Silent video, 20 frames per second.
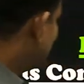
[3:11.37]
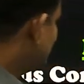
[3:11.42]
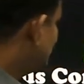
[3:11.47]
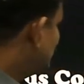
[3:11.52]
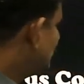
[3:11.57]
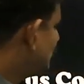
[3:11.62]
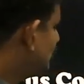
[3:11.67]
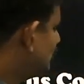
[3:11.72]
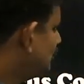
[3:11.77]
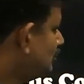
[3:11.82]

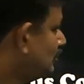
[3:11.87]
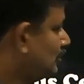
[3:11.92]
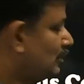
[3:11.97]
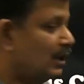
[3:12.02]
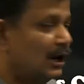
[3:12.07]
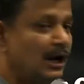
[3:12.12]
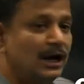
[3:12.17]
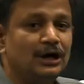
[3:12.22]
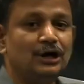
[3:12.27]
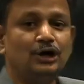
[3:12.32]
able to
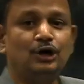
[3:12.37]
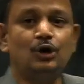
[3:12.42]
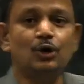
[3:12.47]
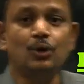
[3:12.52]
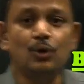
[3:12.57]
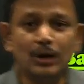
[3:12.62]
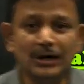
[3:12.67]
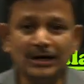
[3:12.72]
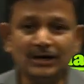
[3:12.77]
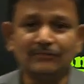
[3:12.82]

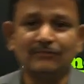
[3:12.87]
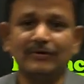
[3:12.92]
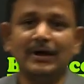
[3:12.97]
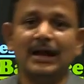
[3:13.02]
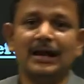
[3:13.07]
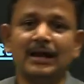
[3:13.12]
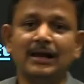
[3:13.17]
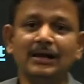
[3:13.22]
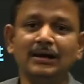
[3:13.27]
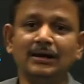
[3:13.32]
do it
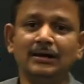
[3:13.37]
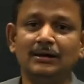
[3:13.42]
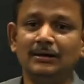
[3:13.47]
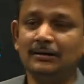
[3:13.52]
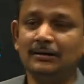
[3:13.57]
well,